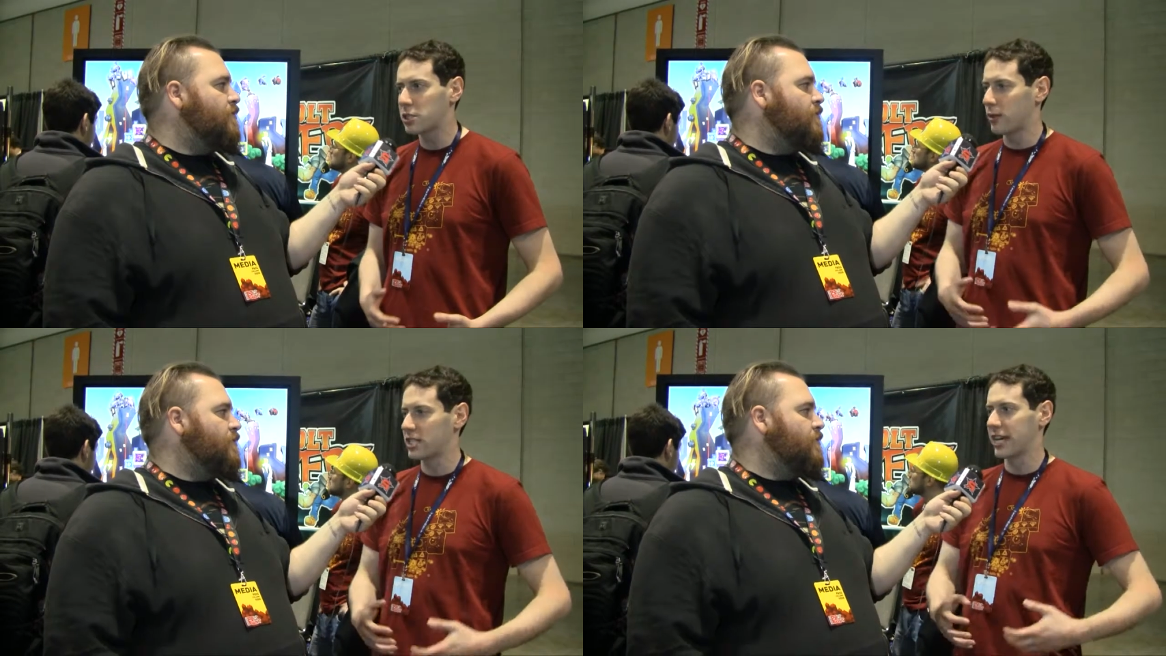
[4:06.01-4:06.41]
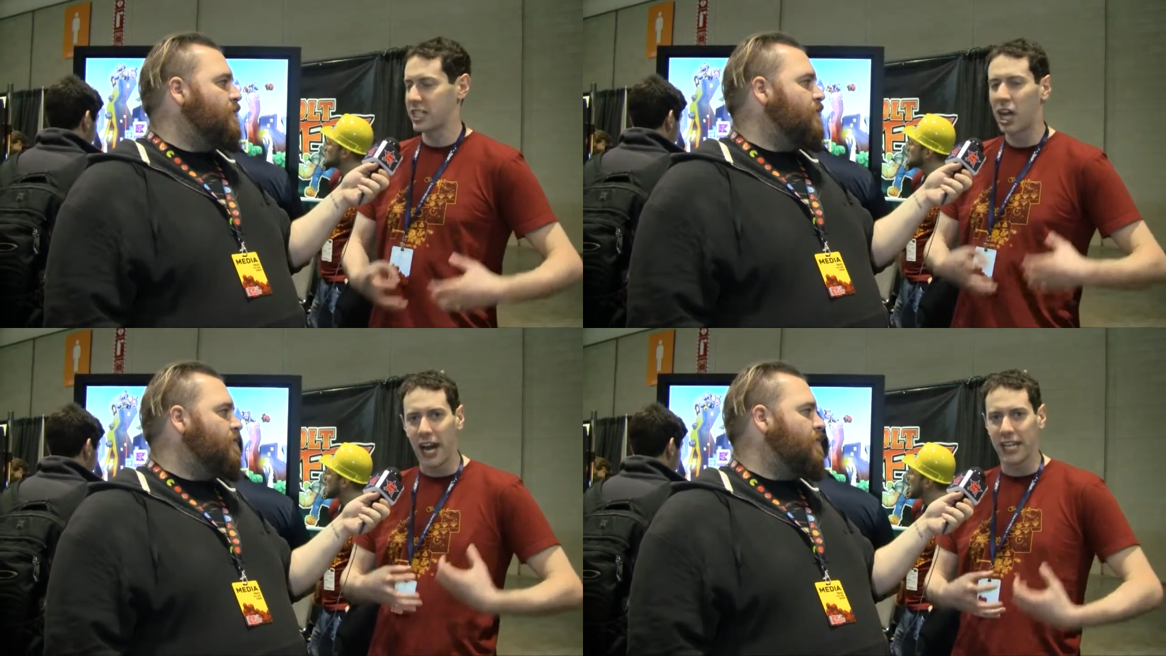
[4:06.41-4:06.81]
Speaker 1: So it's like
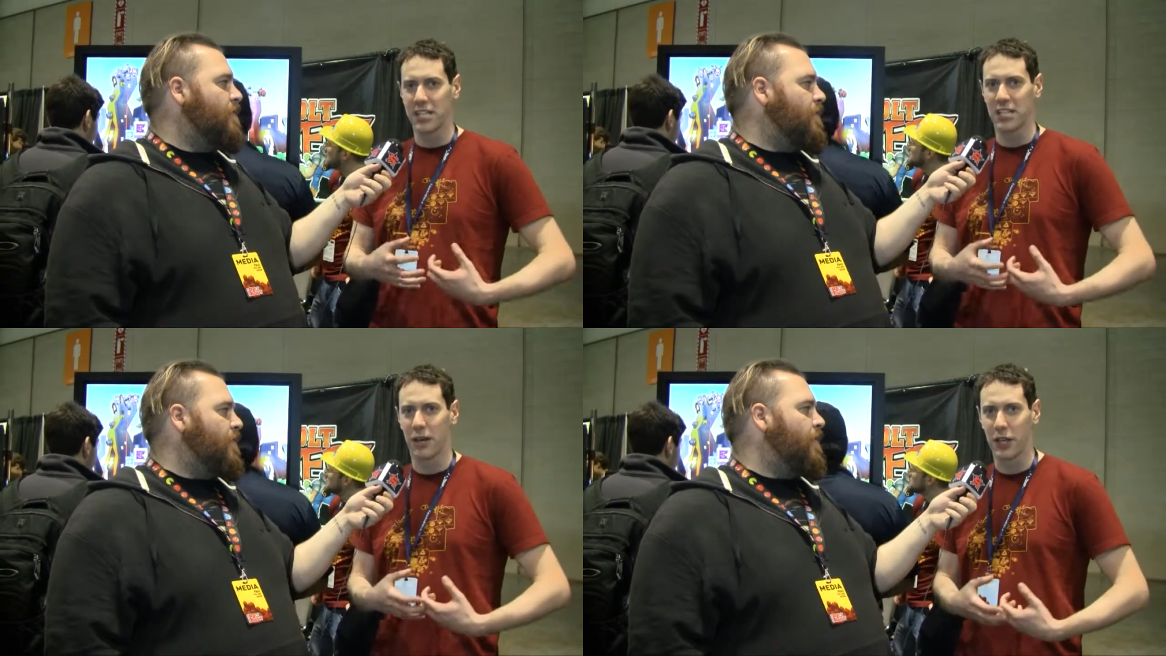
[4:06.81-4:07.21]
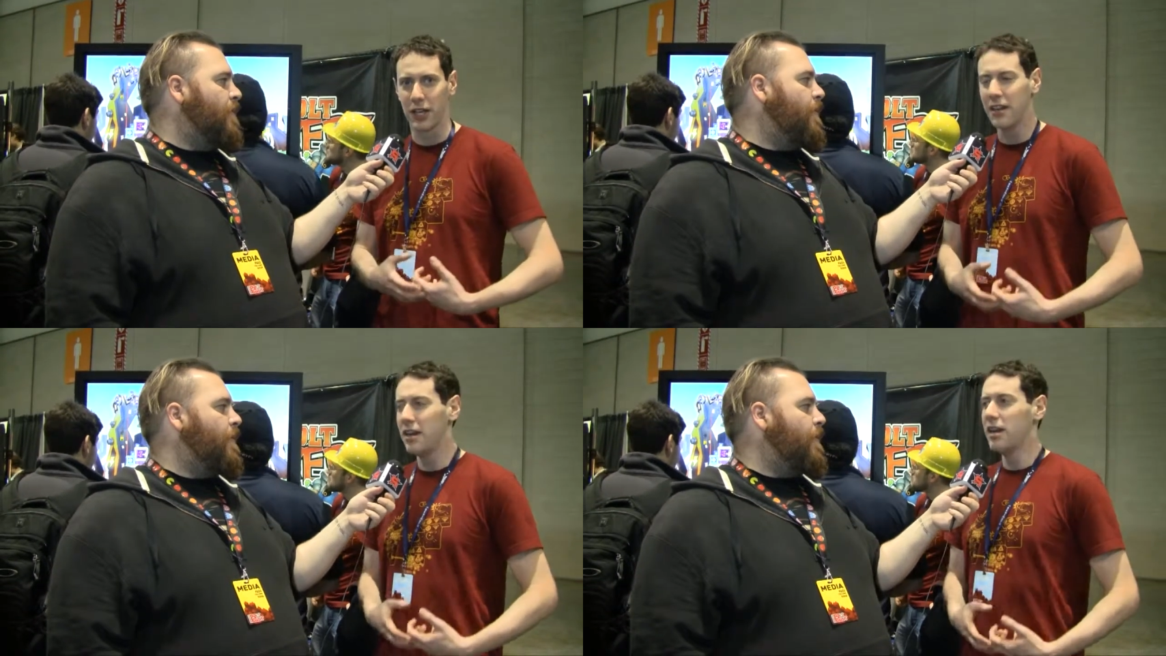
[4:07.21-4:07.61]
tied to
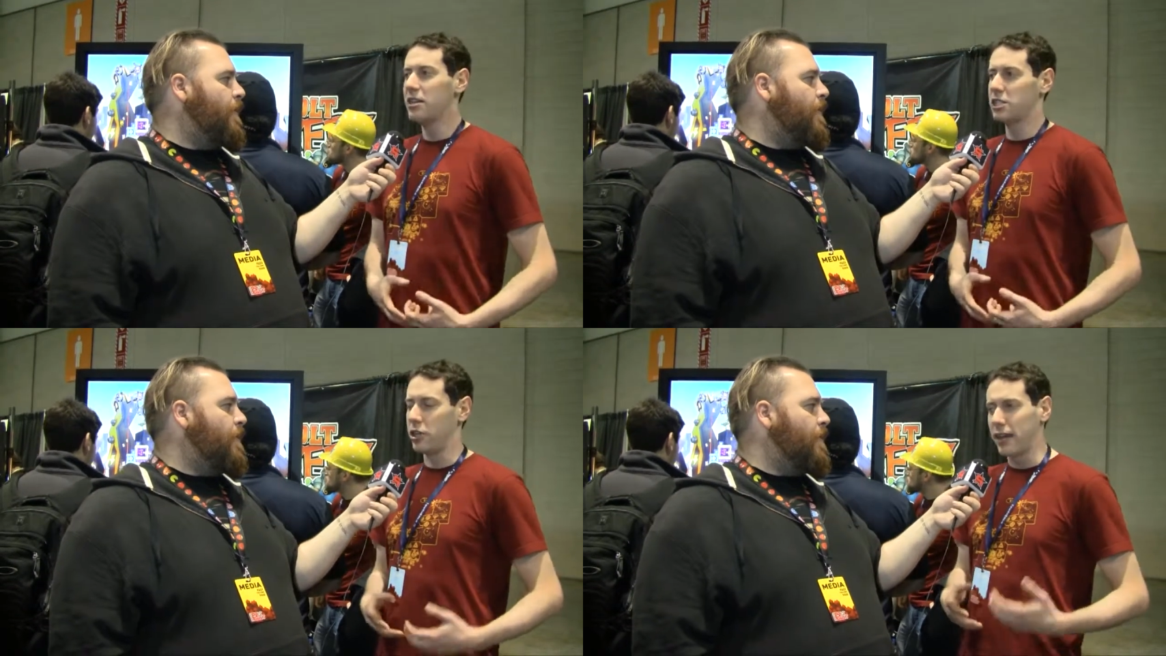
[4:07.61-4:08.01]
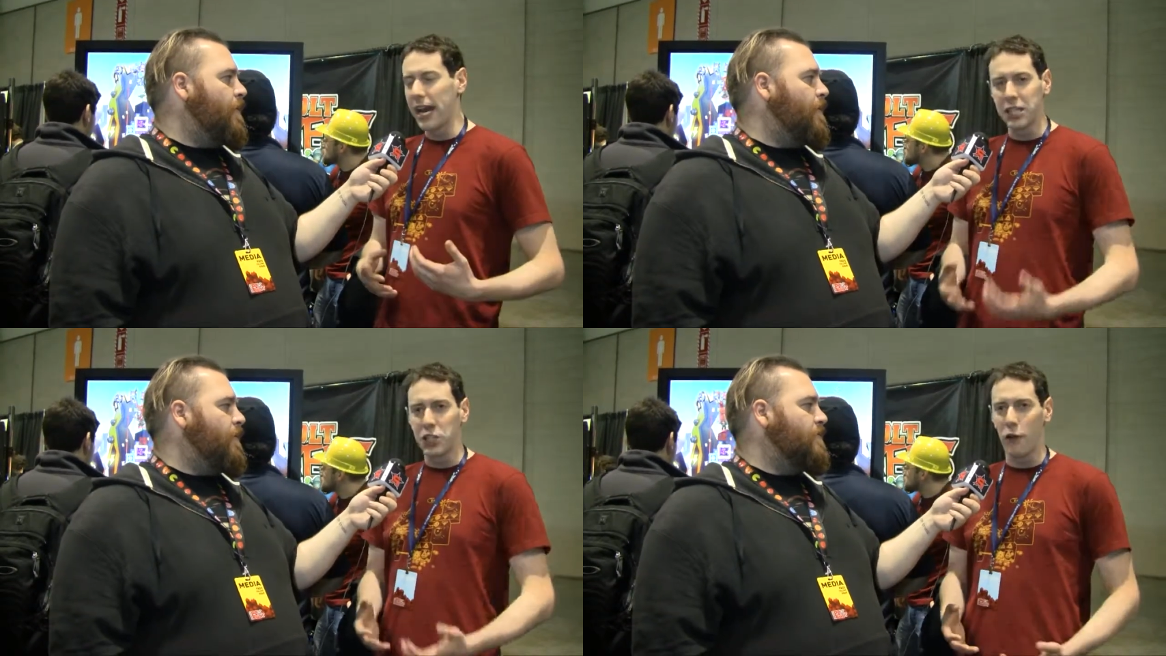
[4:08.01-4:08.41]
something. So you
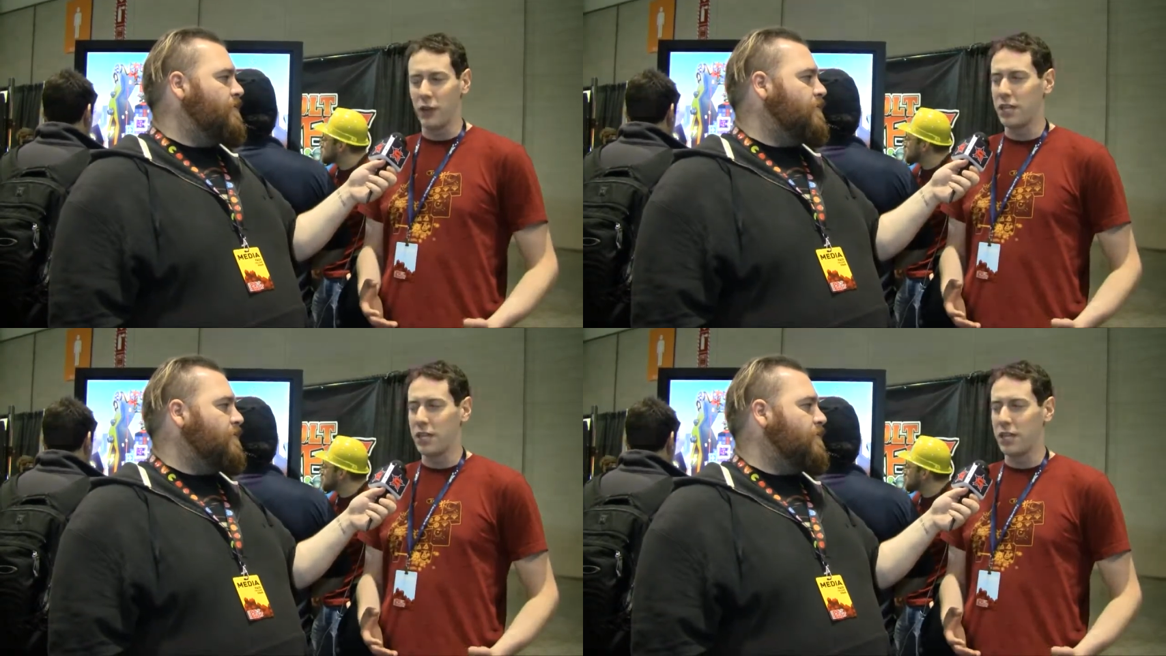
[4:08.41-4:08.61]
get a trophy,